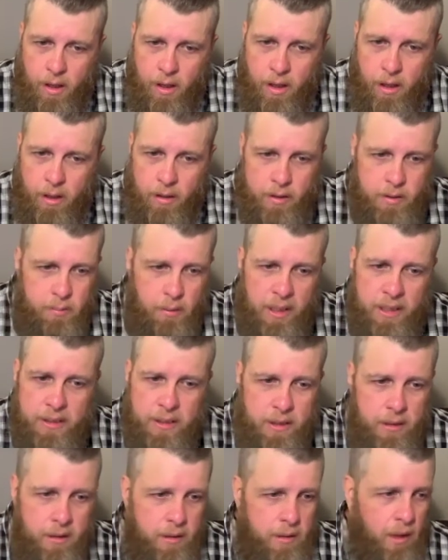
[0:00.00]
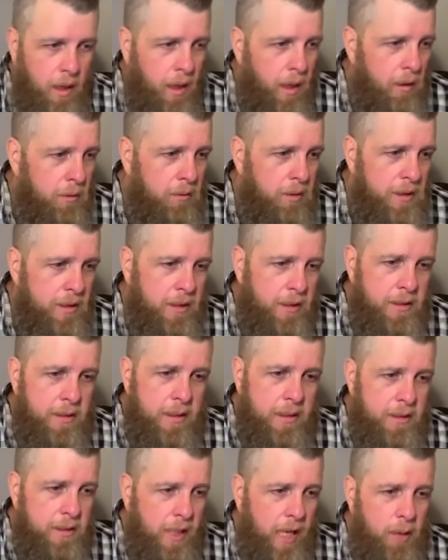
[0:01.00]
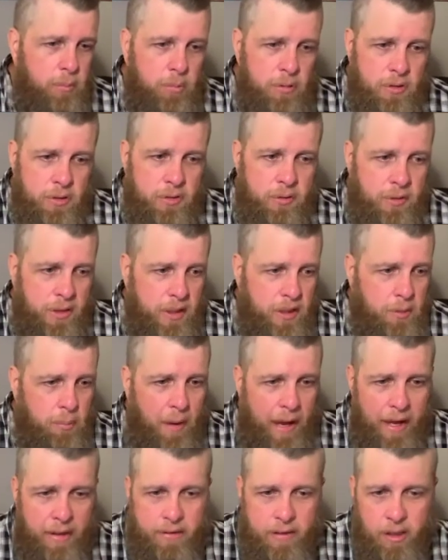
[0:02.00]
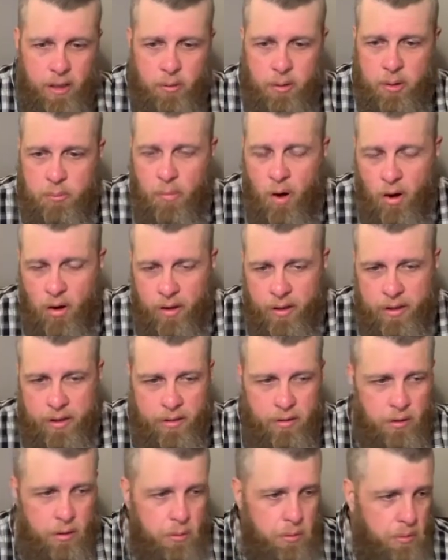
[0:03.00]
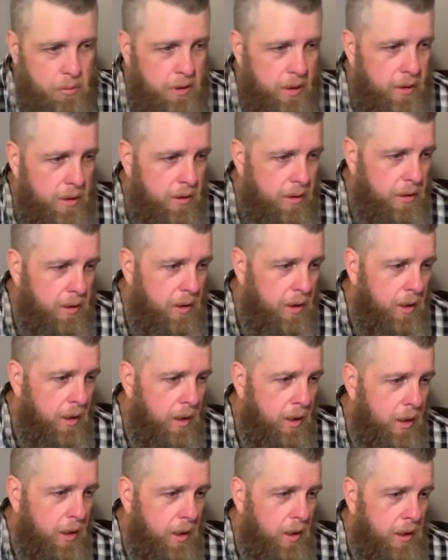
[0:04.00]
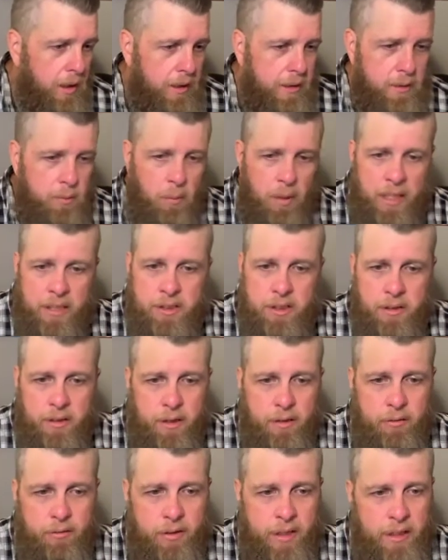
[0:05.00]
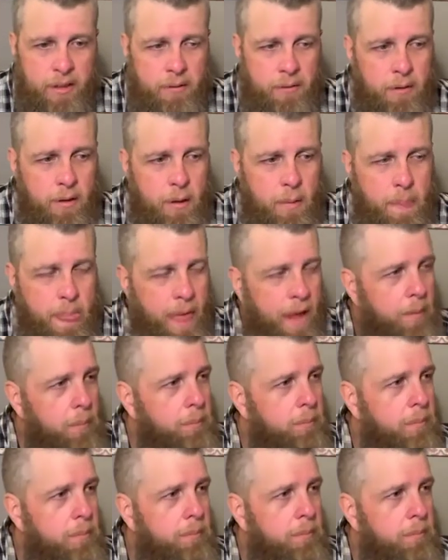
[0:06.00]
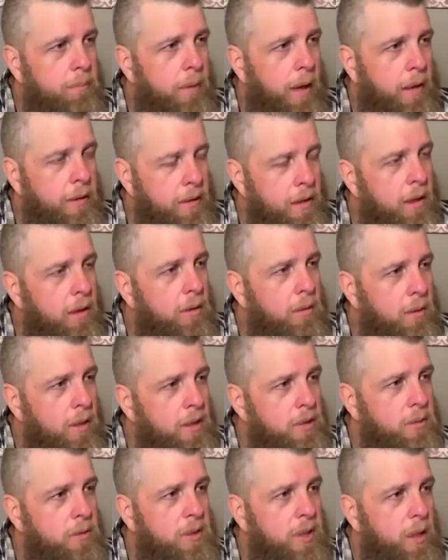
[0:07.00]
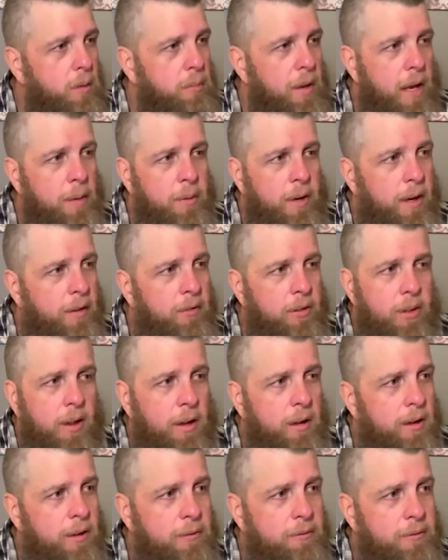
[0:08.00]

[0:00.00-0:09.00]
He's washing all these disciples' feet, Matthew and Mark and Luke. He's washing their feet. And you know who else was there, babe, I never thought of?